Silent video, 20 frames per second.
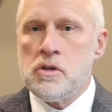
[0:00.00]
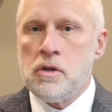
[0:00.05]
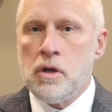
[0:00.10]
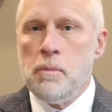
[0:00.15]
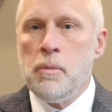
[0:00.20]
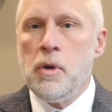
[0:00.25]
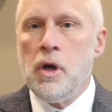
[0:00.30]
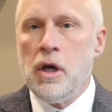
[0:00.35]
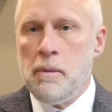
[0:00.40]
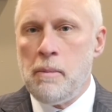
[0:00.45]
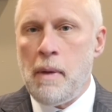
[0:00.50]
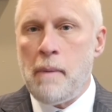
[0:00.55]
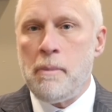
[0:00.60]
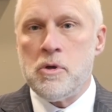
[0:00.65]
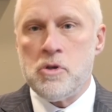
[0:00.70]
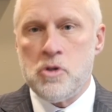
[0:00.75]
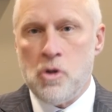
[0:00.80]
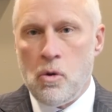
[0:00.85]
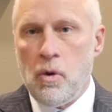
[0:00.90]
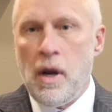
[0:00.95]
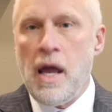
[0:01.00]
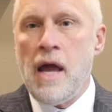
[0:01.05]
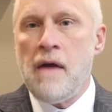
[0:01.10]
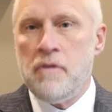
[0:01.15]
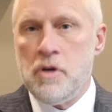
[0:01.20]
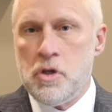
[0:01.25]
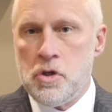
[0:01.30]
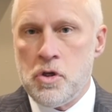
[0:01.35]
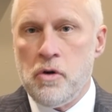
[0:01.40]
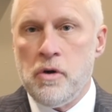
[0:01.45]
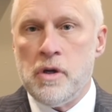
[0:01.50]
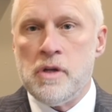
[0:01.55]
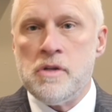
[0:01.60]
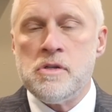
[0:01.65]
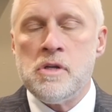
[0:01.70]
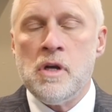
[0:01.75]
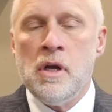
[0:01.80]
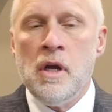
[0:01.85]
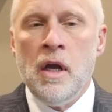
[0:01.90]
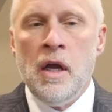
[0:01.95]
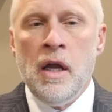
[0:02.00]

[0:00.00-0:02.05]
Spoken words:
community members don't have insurance.